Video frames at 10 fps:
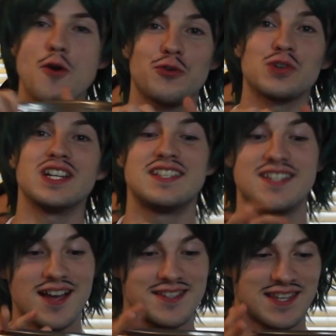over
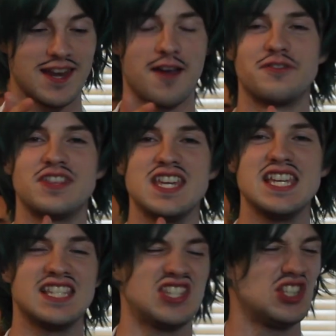a dozen of
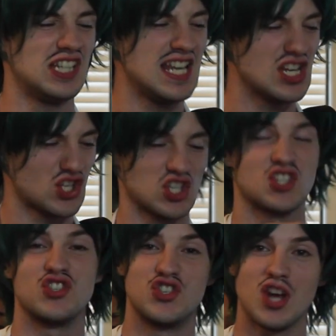these
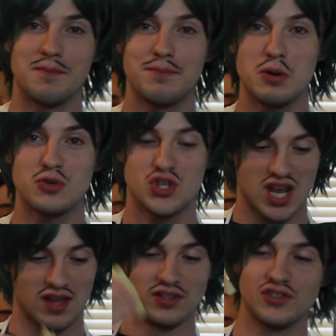delicious jumbo
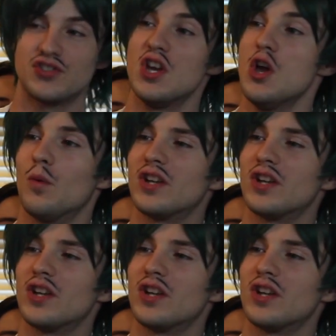shells,